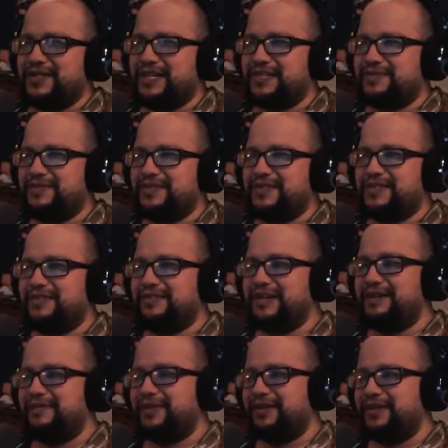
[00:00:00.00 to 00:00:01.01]
X1s still
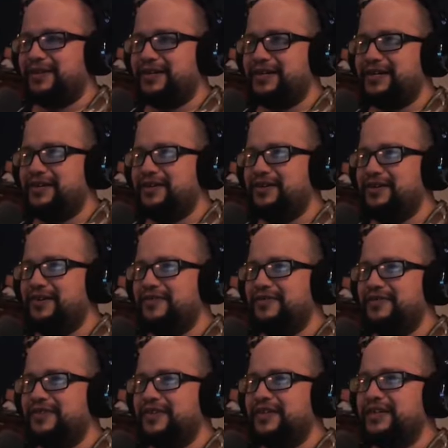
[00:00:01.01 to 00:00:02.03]
have a lot
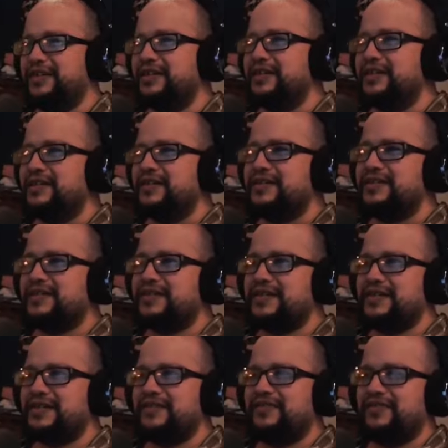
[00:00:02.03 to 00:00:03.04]
of
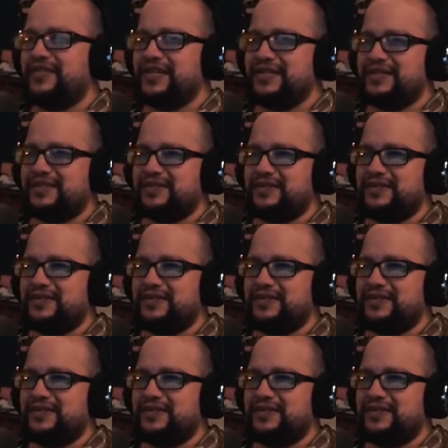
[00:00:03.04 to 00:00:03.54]
stun defense